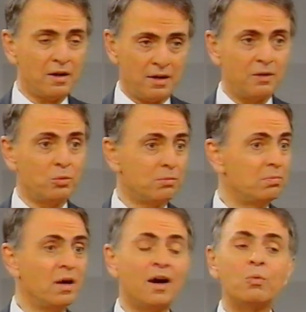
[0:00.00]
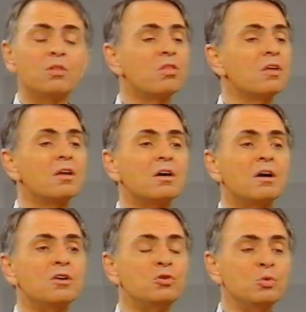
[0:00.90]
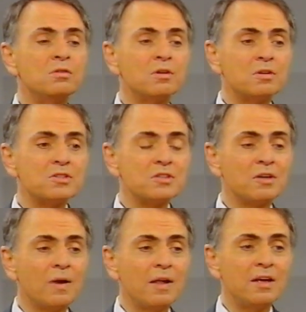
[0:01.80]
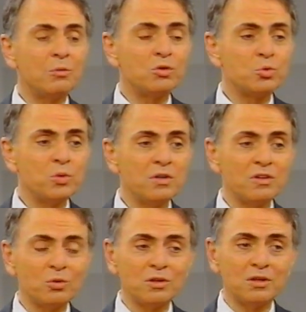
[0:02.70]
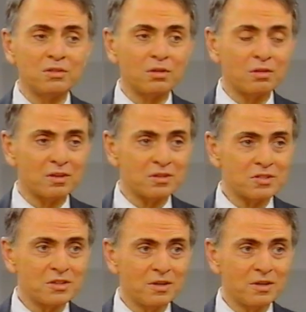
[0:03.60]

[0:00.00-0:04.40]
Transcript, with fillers: I would think a universe in which we are the only living things